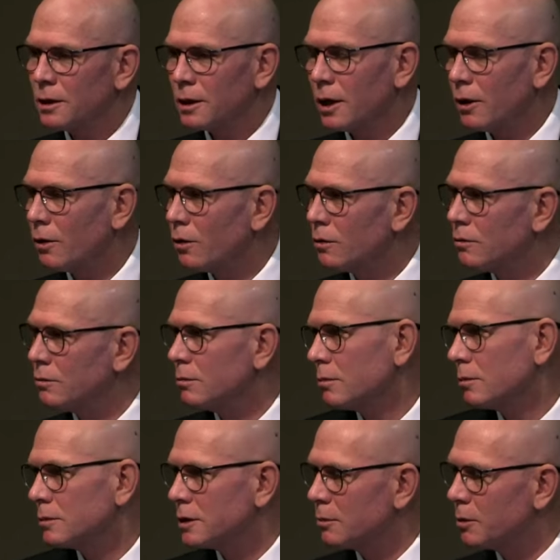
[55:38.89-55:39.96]
carry on
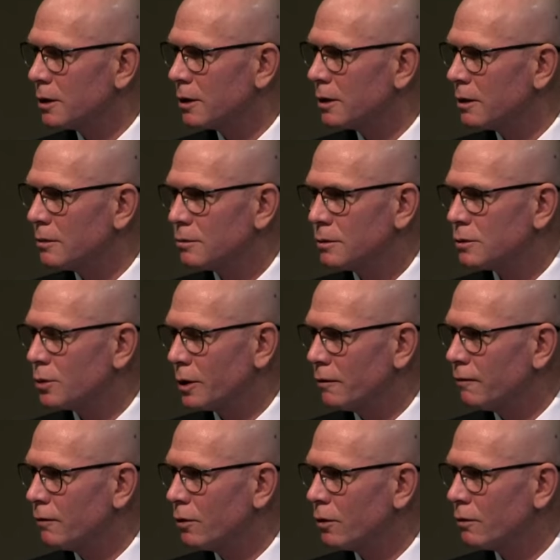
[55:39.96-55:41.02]
typically
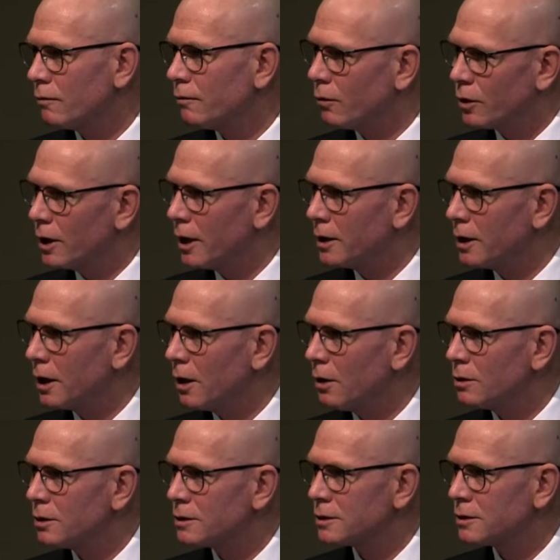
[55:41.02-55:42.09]
24, 48
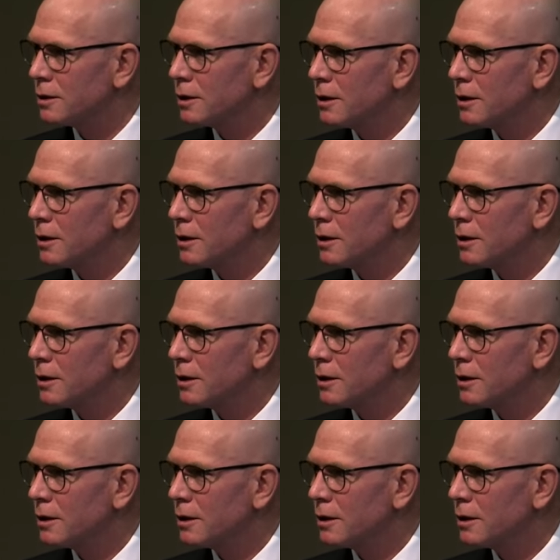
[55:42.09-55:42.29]
hours,